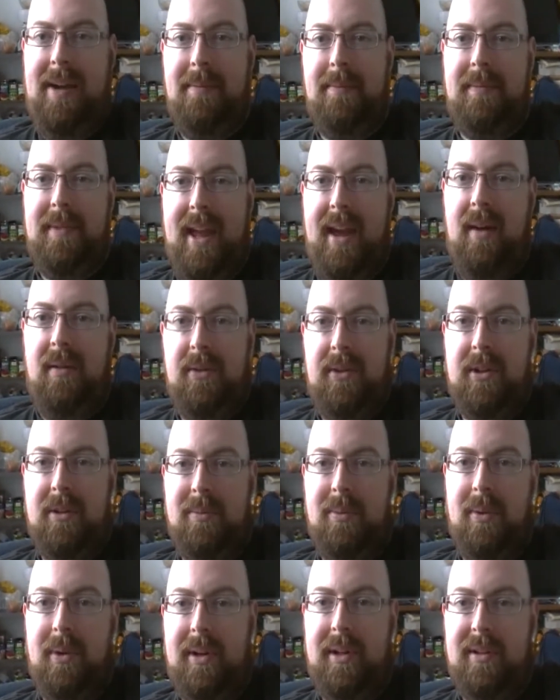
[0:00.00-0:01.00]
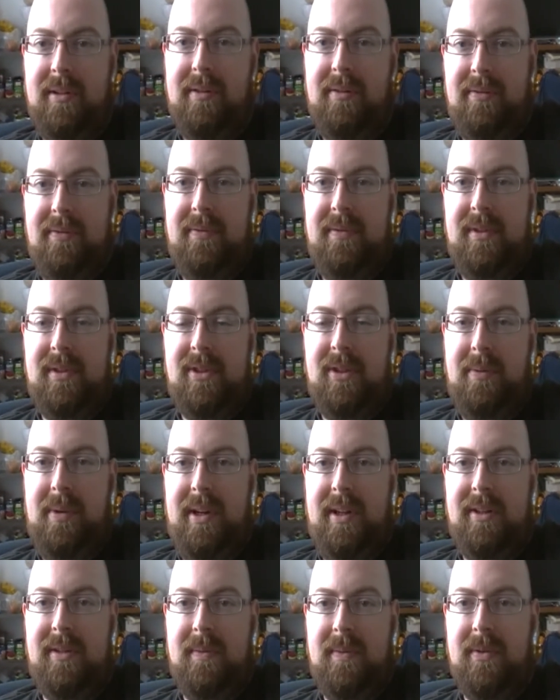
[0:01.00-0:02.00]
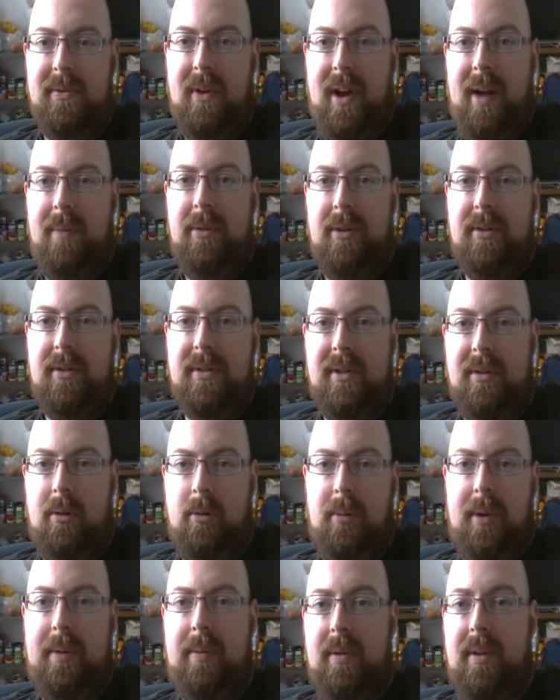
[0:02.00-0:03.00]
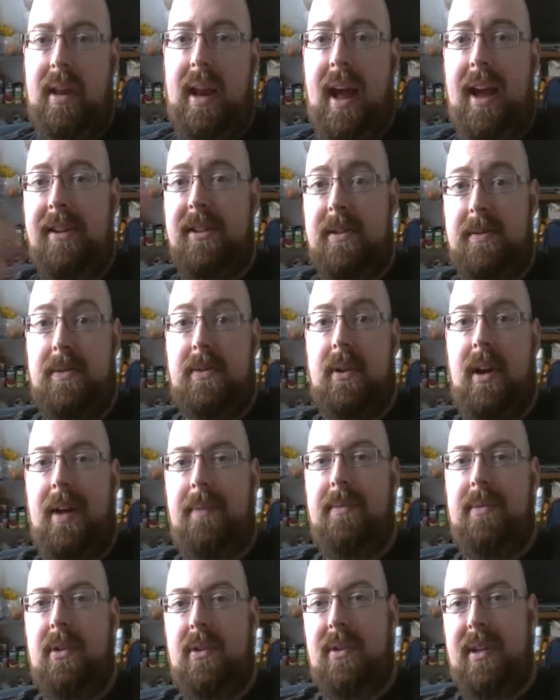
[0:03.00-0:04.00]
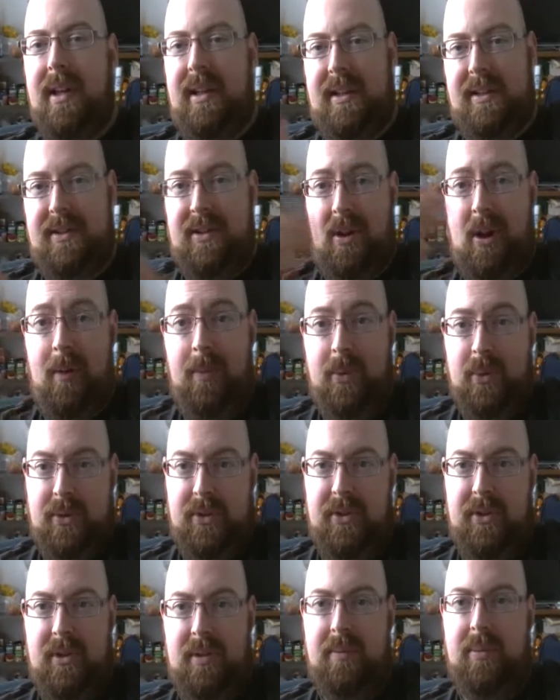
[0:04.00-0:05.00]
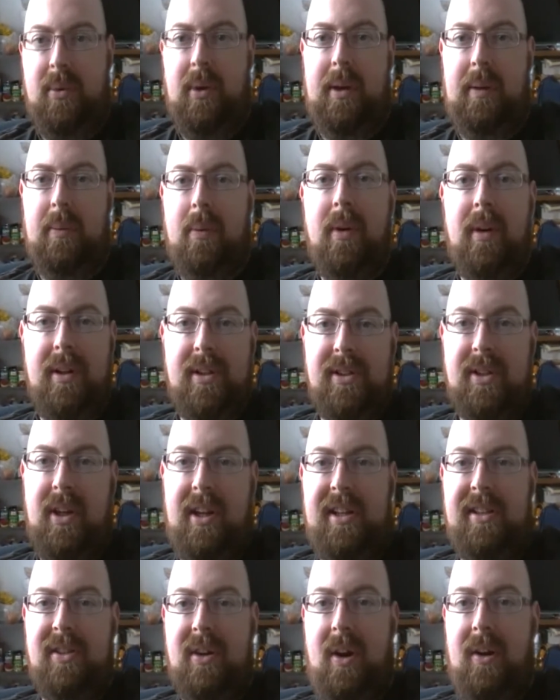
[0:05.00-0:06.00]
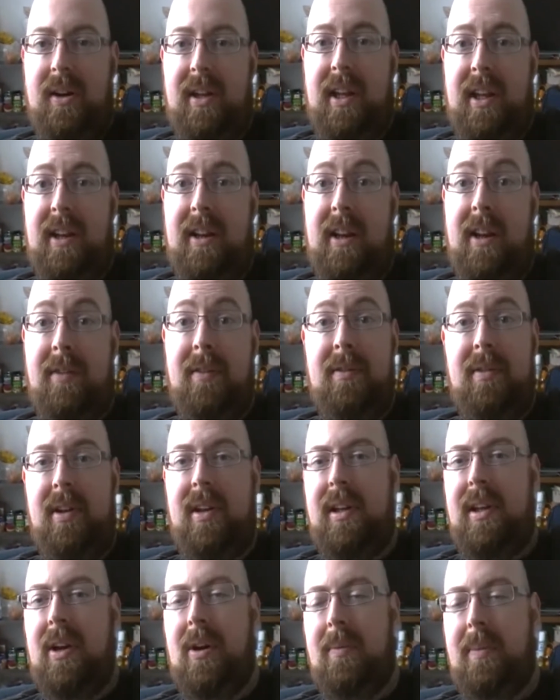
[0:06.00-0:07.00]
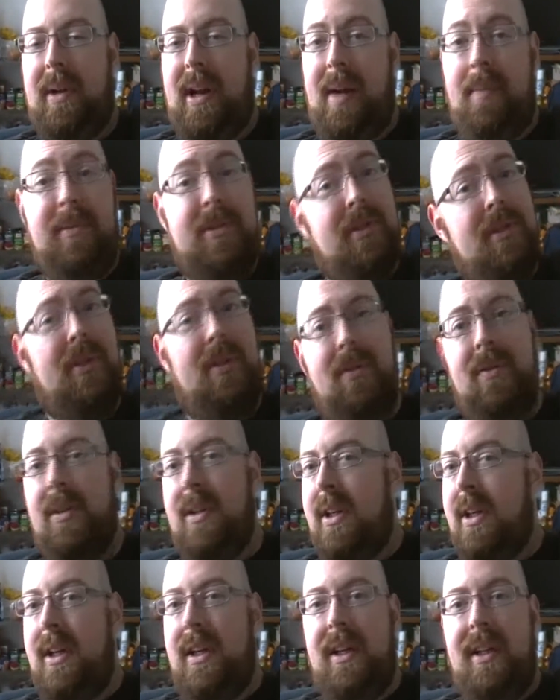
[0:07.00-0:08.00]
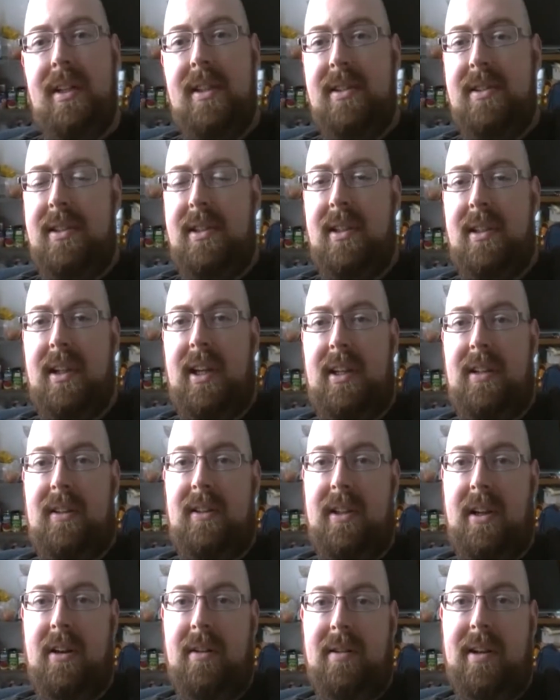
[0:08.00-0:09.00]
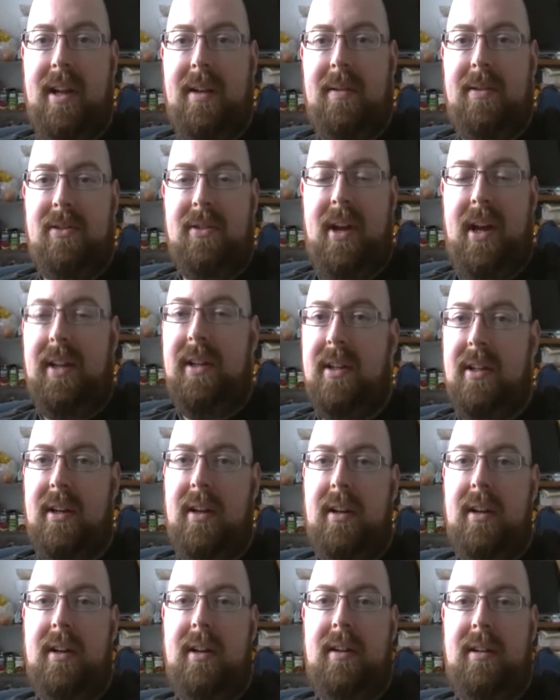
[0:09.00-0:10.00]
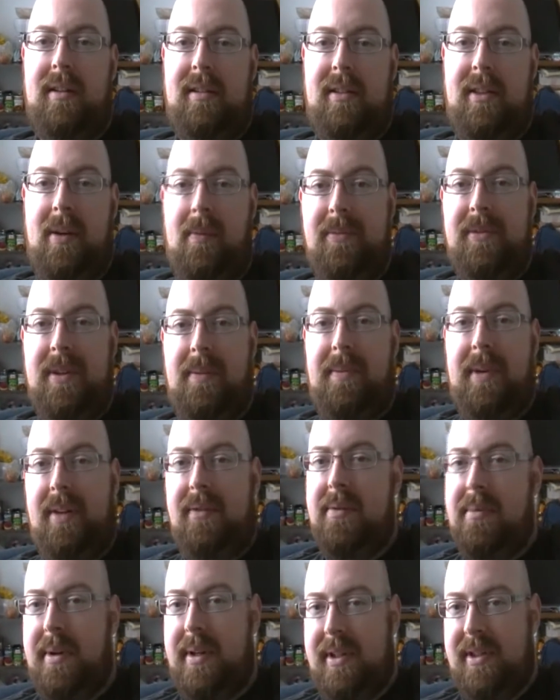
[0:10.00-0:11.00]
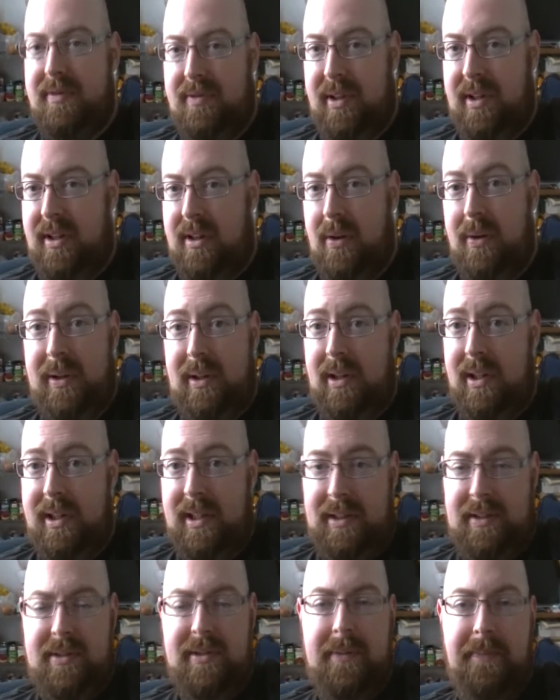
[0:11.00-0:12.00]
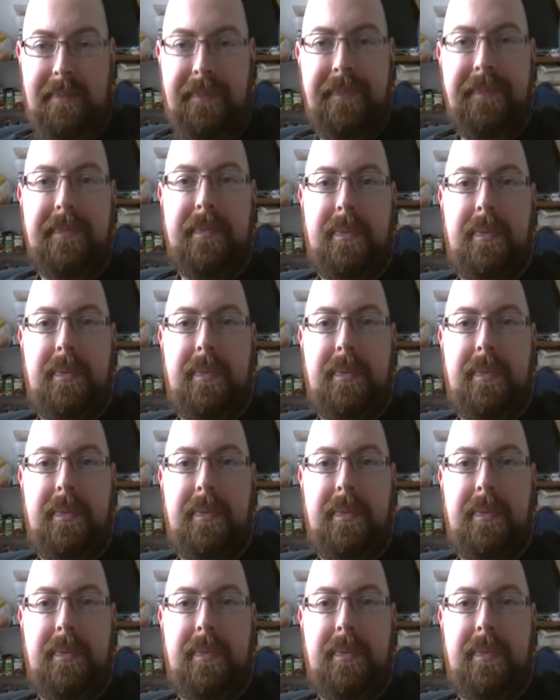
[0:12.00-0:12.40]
I'm now to the point of so many subscribers or people that I subscribe to that it's almost to the point where it's, it's hard to get in every video, but I'm still Still getting in there and trying to thumbs up everybody's video at least.